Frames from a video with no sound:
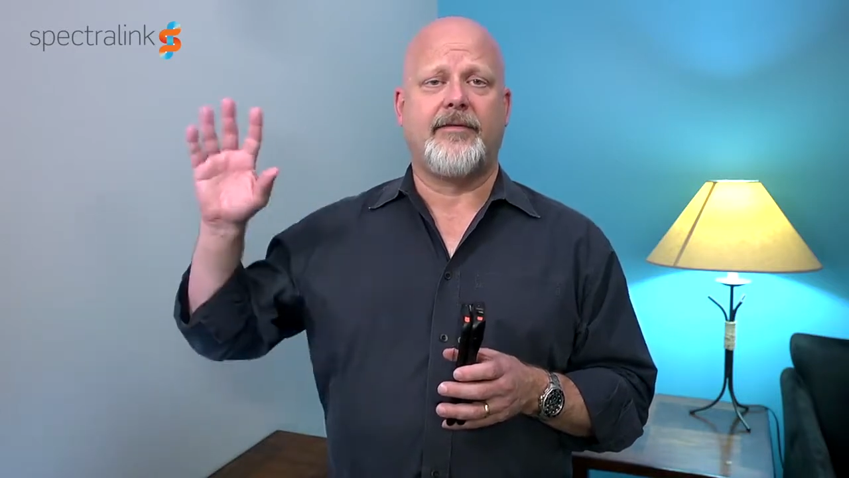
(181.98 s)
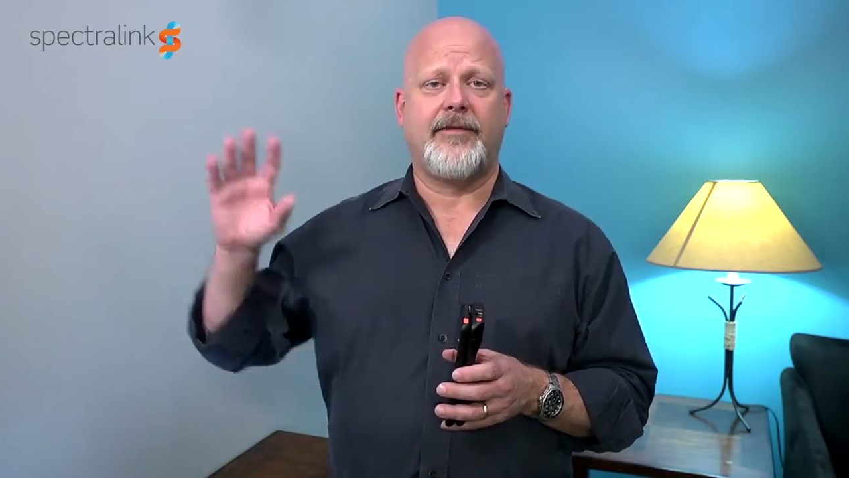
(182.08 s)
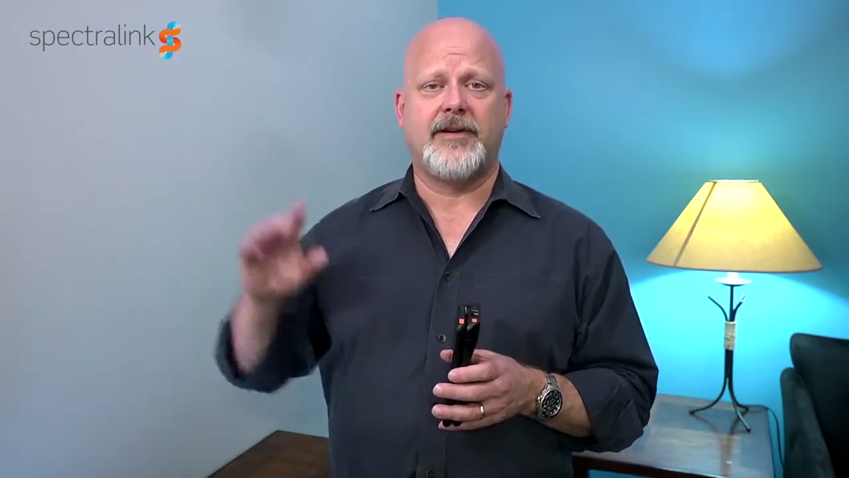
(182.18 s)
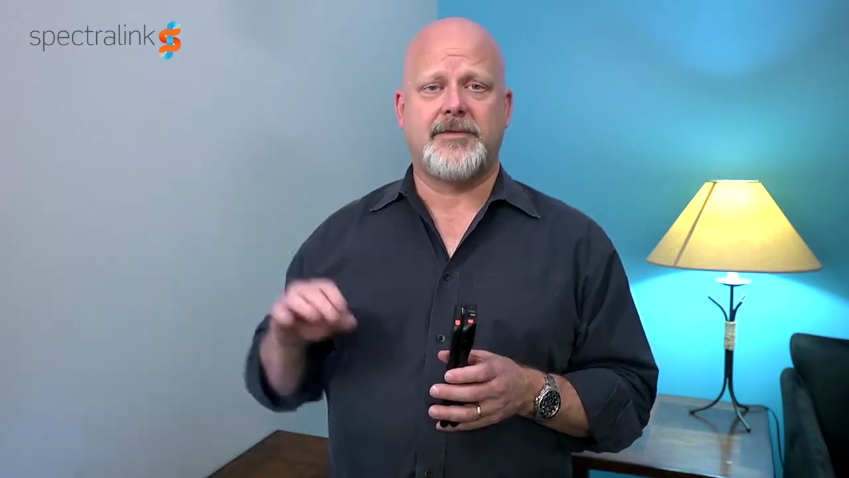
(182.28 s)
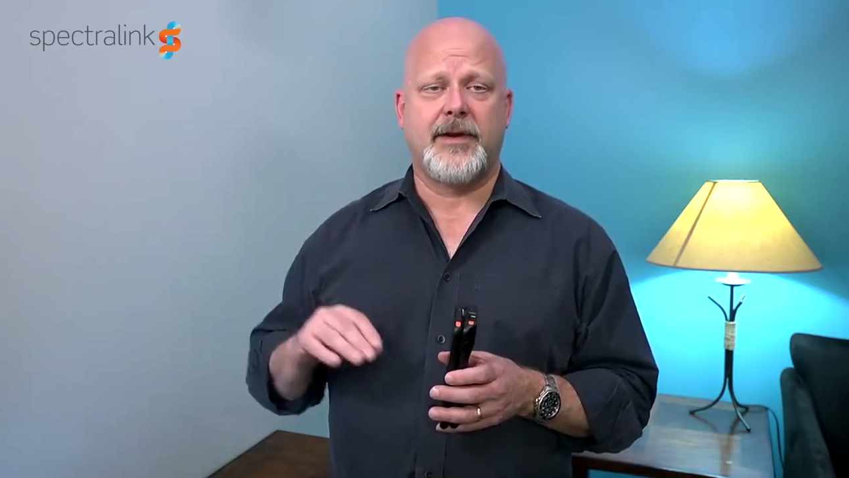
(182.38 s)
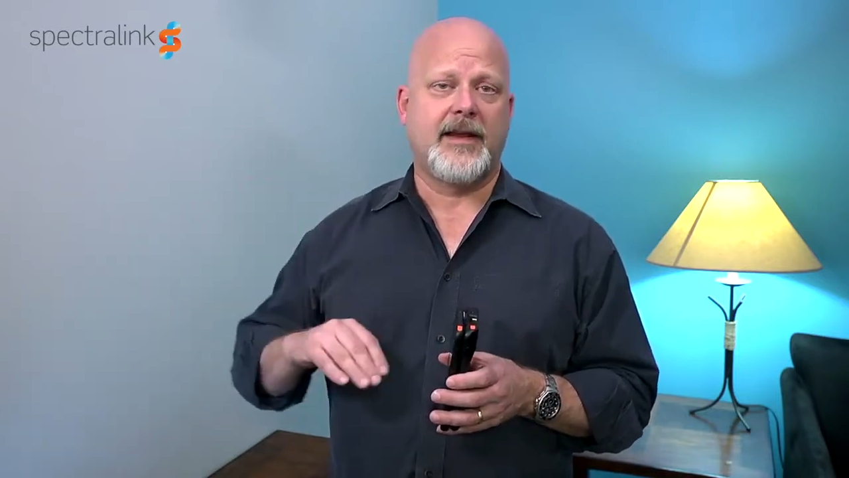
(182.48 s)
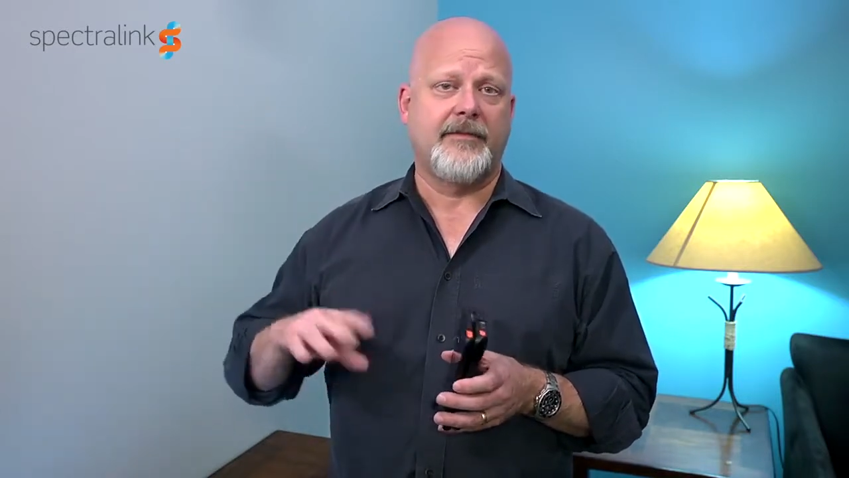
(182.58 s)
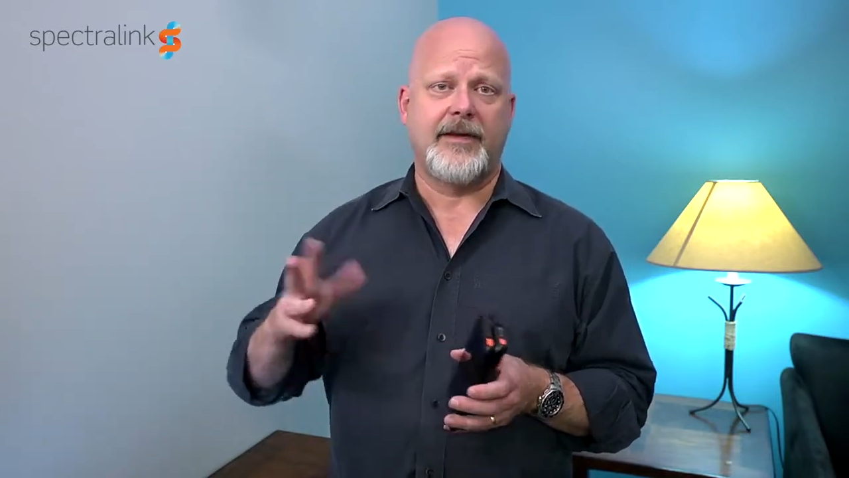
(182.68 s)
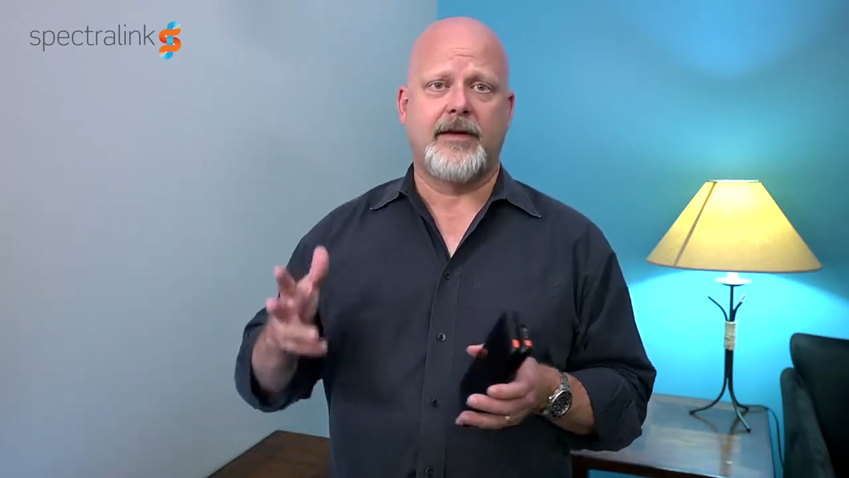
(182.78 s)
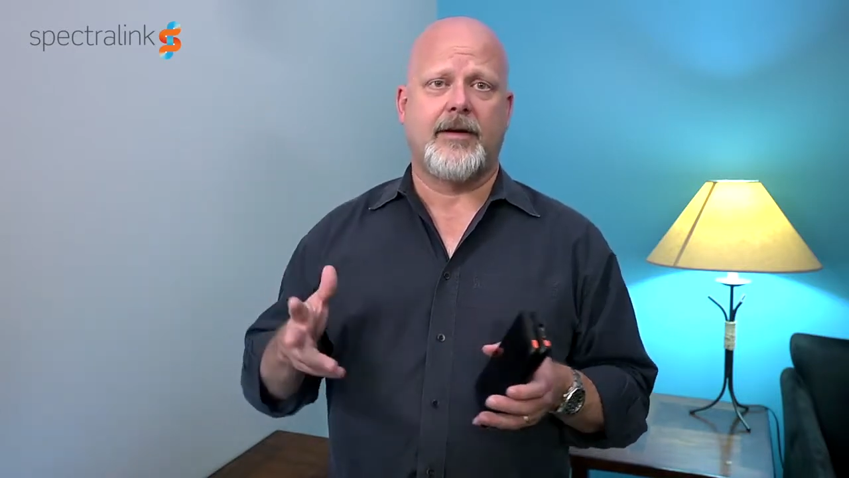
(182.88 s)
I've finished my
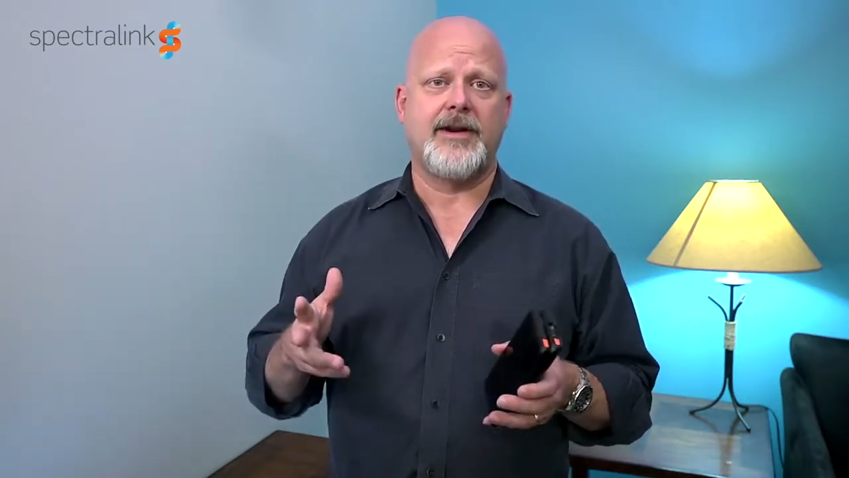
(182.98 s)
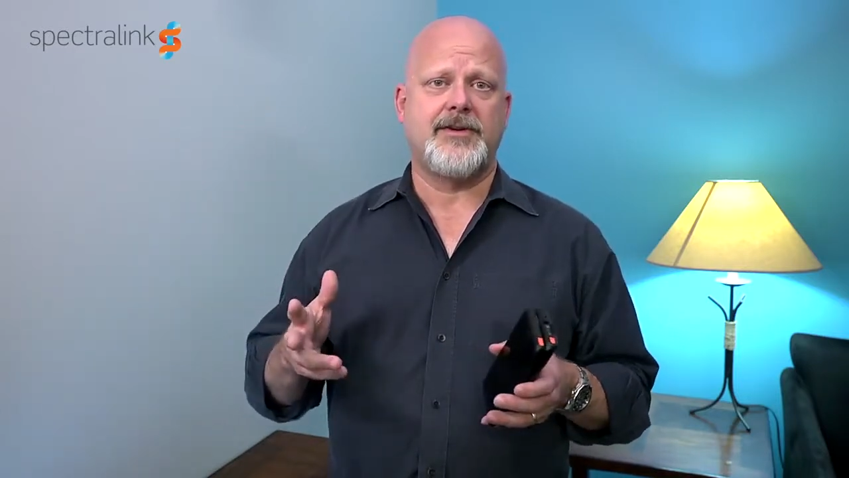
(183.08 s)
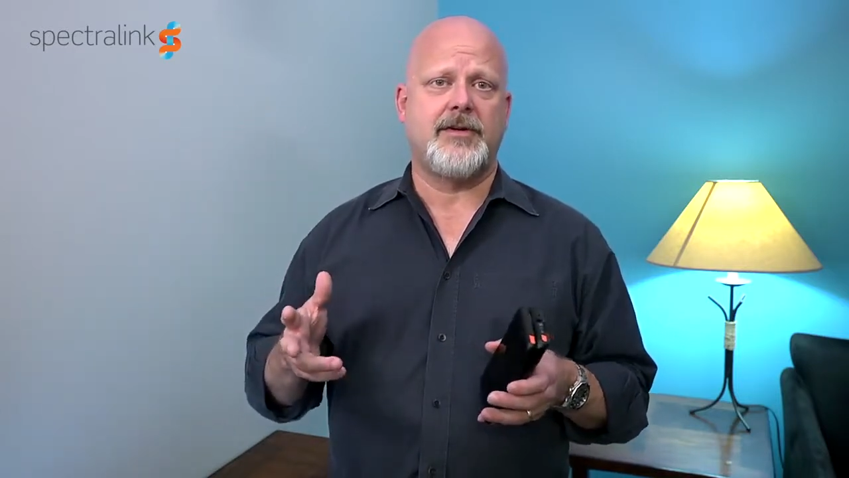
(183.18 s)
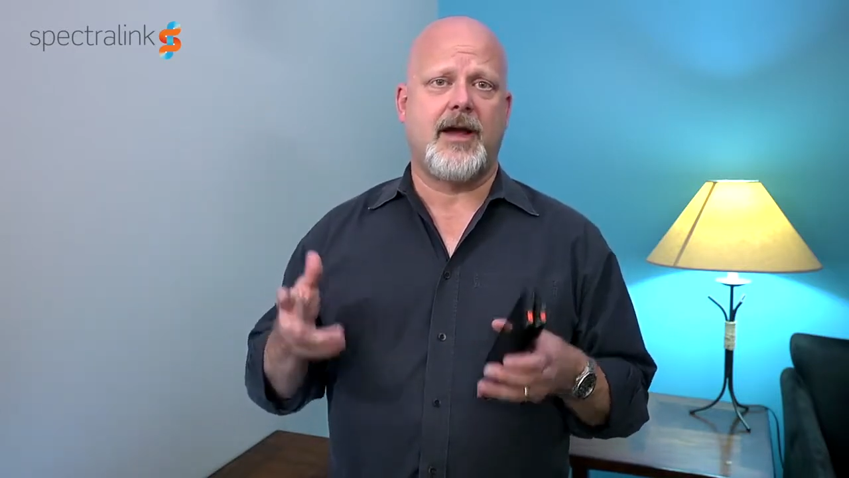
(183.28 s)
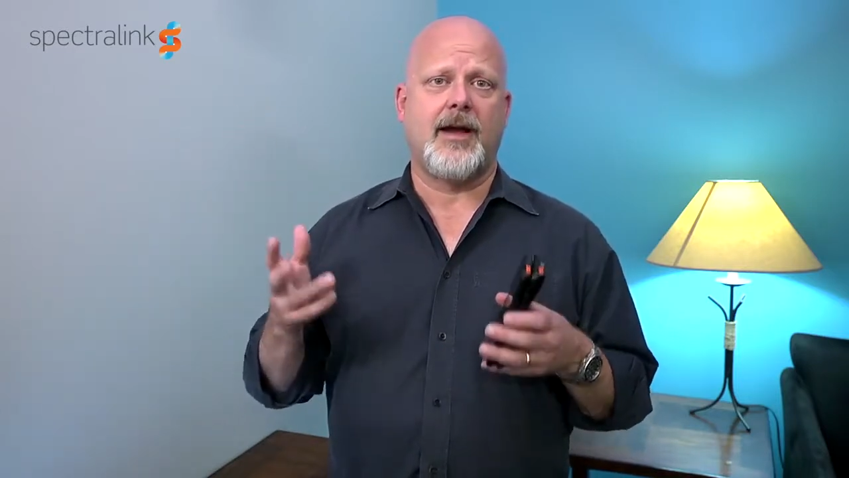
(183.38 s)
configuration,